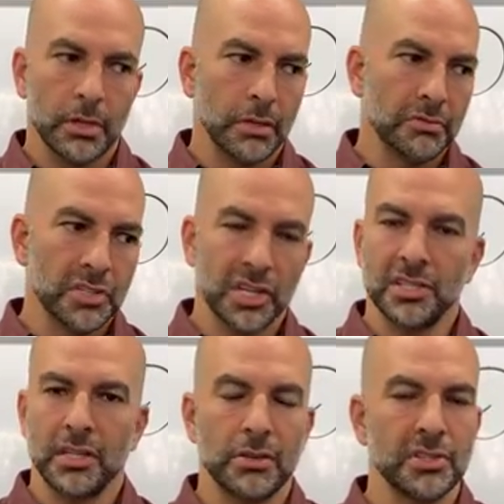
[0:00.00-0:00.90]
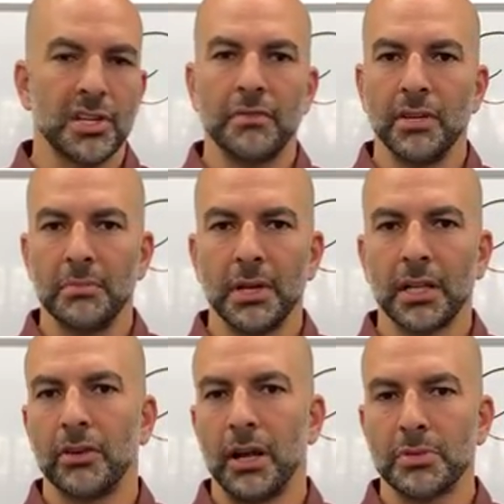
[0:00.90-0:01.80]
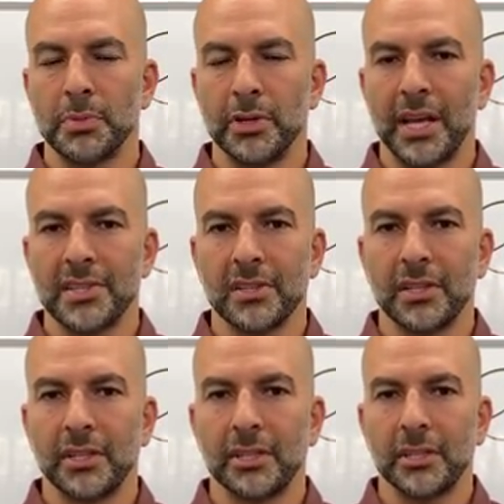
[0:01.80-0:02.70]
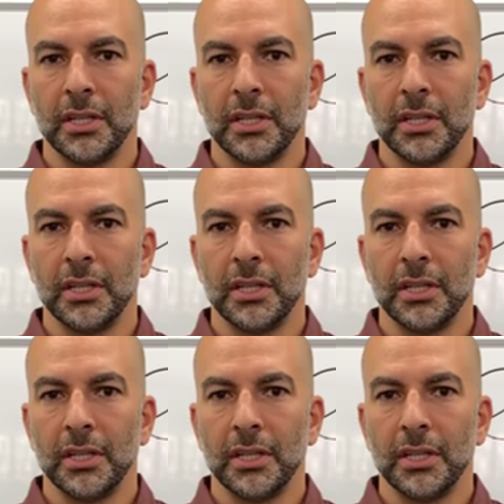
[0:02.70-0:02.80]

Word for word: of 60 or 70 milligrams per deciliter?